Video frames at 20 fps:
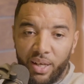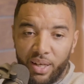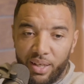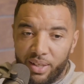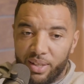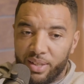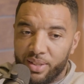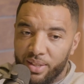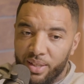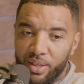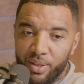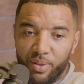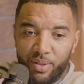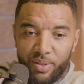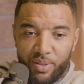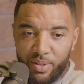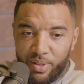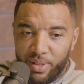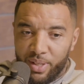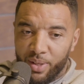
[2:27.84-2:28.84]
like, he's a
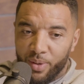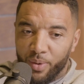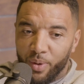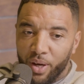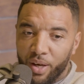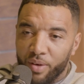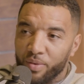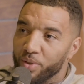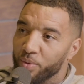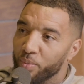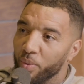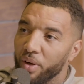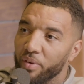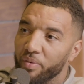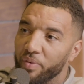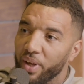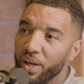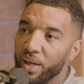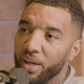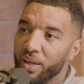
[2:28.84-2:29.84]
little Irish
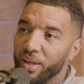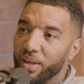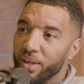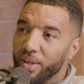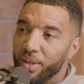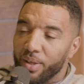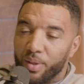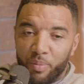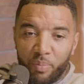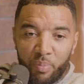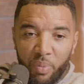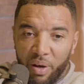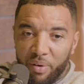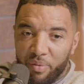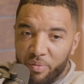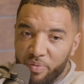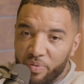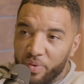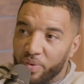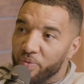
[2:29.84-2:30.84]
white fella,
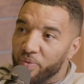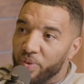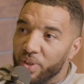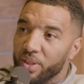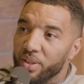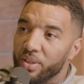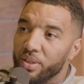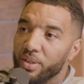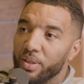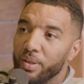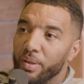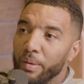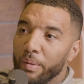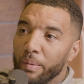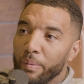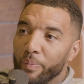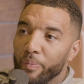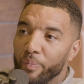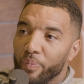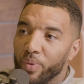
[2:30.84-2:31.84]
about 50s.
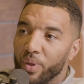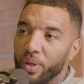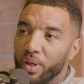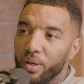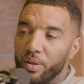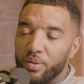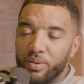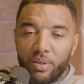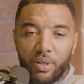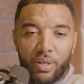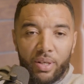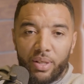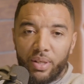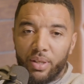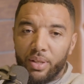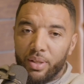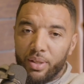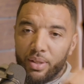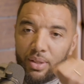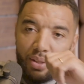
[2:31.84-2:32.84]
And I was like,
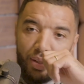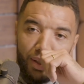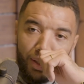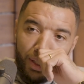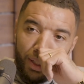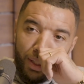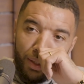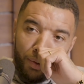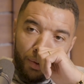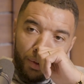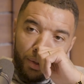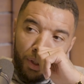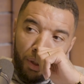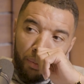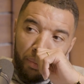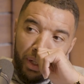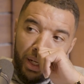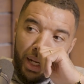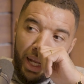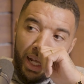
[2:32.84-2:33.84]
he looks
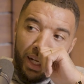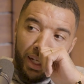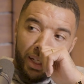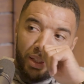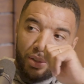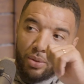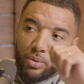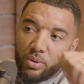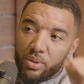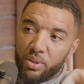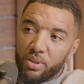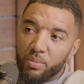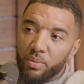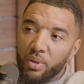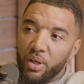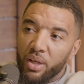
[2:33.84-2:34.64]
like my nana he's talking to